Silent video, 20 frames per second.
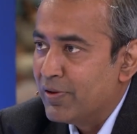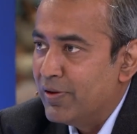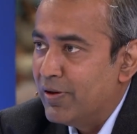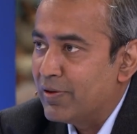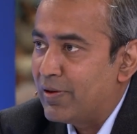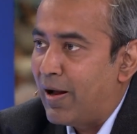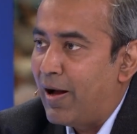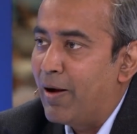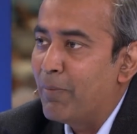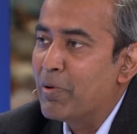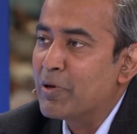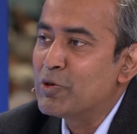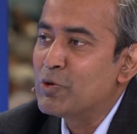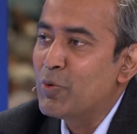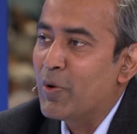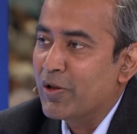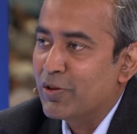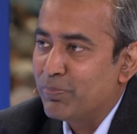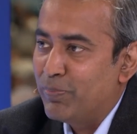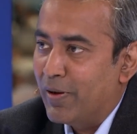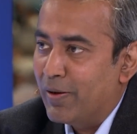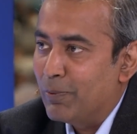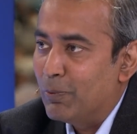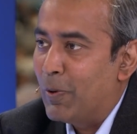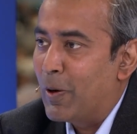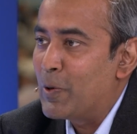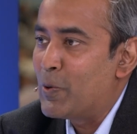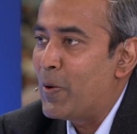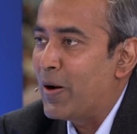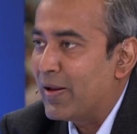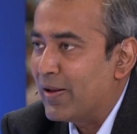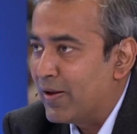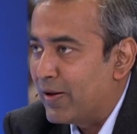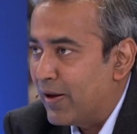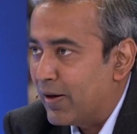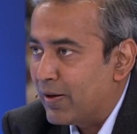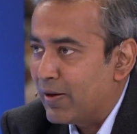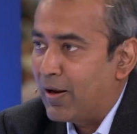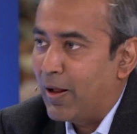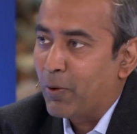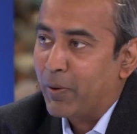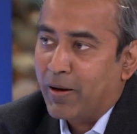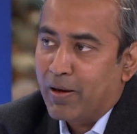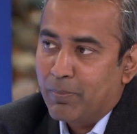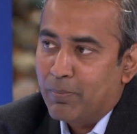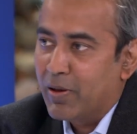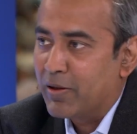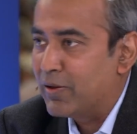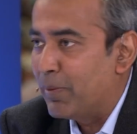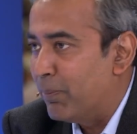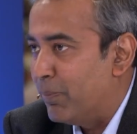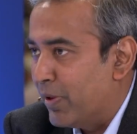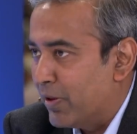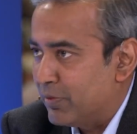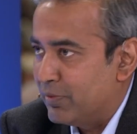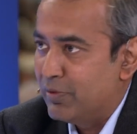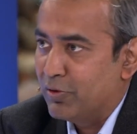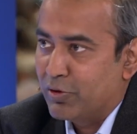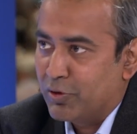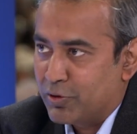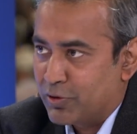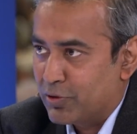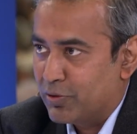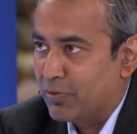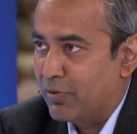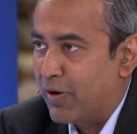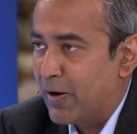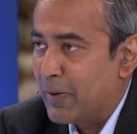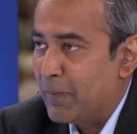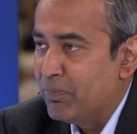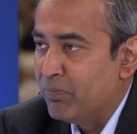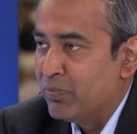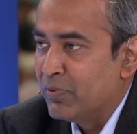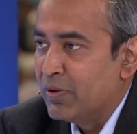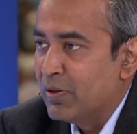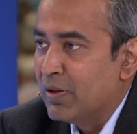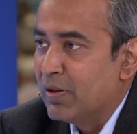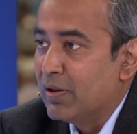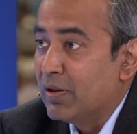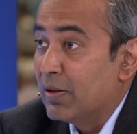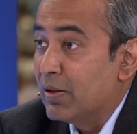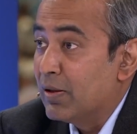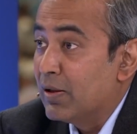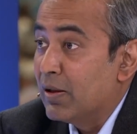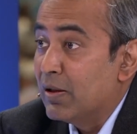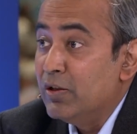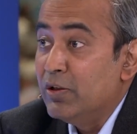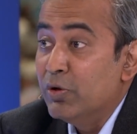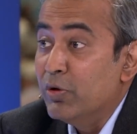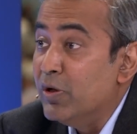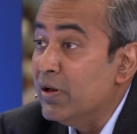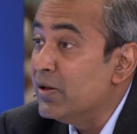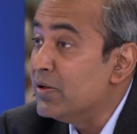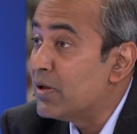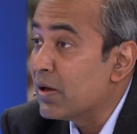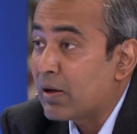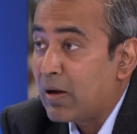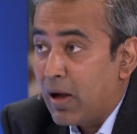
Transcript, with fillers: It's how much do I spend, what do I get, and how can I make the best decision, right? You need that context. You need the